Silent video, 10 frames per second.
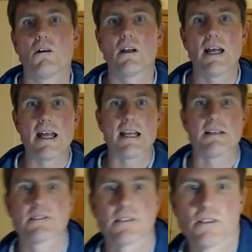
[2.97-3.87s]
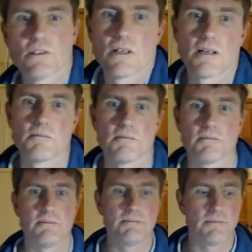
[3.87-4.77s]
Okay, so
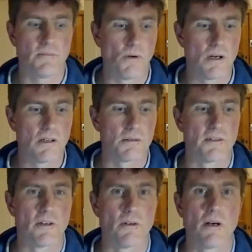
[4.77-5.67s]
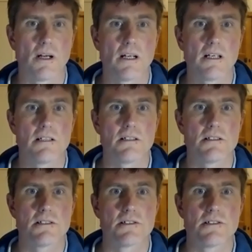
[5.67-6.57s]
welcome everyone to
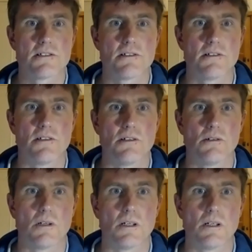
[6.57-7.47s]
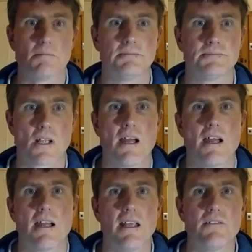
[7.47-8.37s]
your
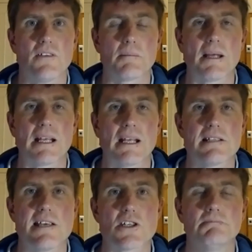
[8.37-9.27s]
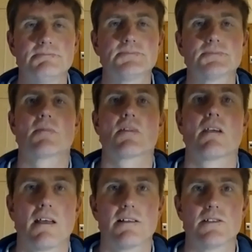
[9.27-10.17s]
evening meditation.
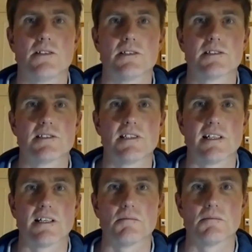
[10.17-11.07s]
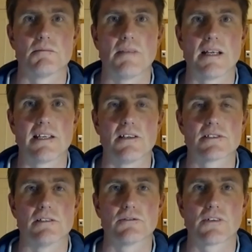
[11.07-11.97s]
Just making
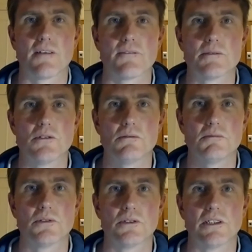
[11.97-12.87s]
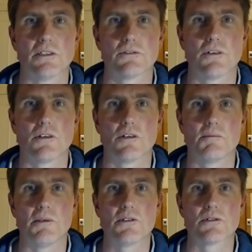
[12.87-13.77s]
yourself comfortable, putting your phone on
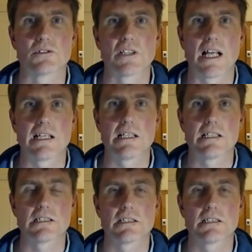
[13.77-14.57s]
mute or silent,